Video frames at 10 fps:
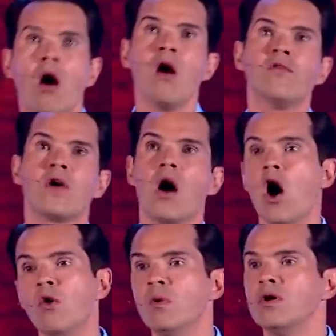oh, I've got
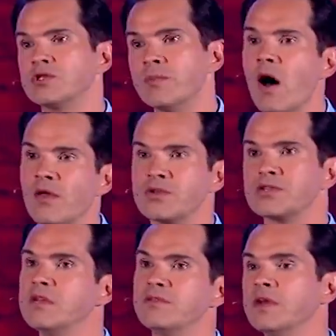homework to mark
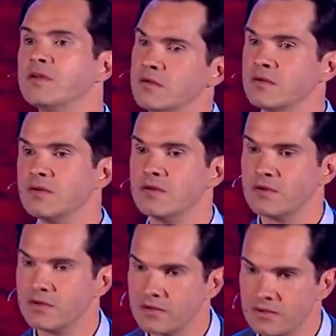this evening.
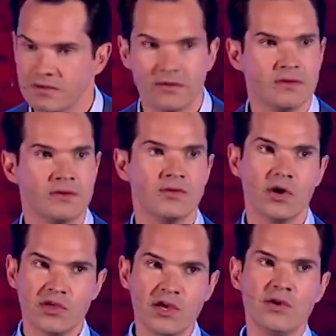
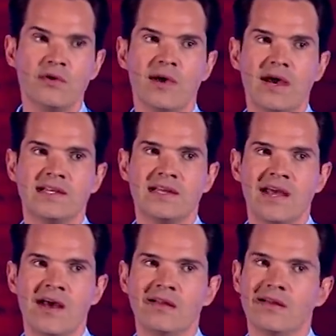Not you, hey,
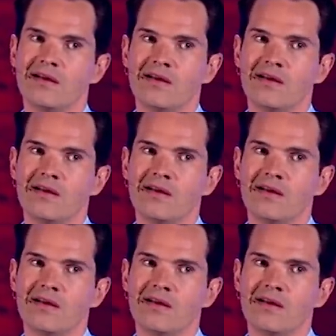Danielle?